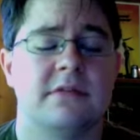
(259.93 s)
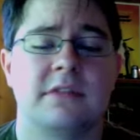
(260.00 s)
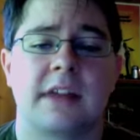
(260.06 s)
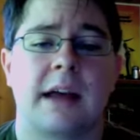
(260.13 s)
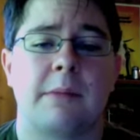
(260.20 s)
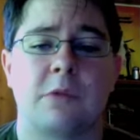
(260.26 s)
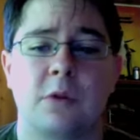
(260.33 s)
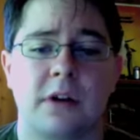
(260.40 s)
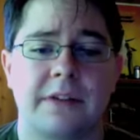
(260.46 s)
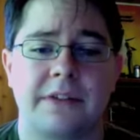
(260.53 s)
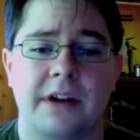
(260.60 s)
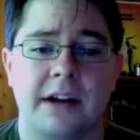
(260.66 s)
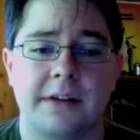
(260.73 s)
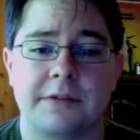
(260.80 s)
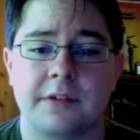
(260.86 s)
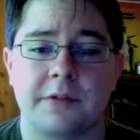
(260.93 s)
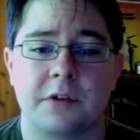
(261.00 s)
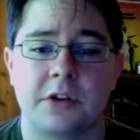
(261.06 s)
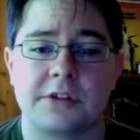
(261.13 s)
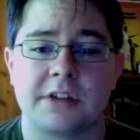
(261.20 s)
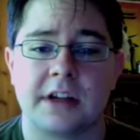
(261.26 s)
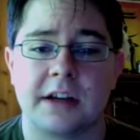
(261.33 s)
top 25 of
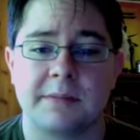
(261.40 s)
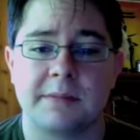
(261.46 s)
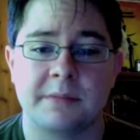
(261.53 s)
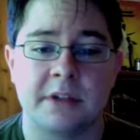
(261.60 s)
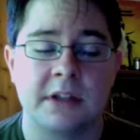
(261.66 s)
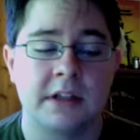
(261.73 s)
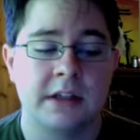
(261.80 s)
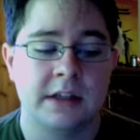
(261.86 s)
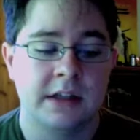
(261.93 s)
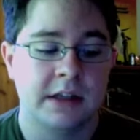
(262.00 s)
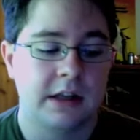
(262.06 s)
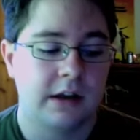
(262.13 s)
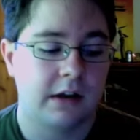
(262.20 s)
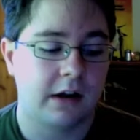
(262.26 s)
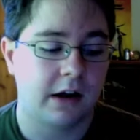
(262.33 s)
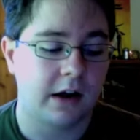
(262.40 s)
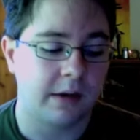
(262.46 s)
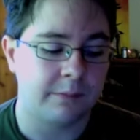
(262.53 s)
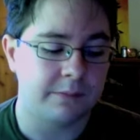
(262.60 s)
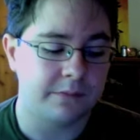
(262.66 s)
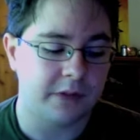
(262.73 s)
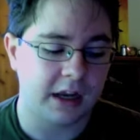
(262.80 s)
all time.
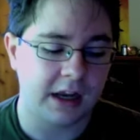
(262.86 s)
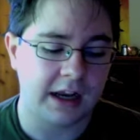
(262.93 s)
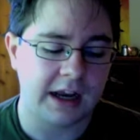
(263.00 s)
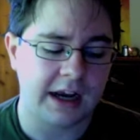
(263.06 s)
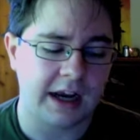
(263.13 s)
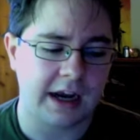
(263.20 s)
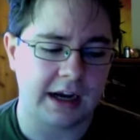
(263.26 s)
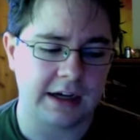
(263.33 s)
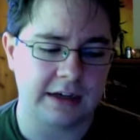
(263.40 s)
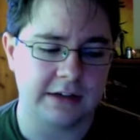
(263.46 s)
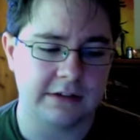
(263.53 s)
And,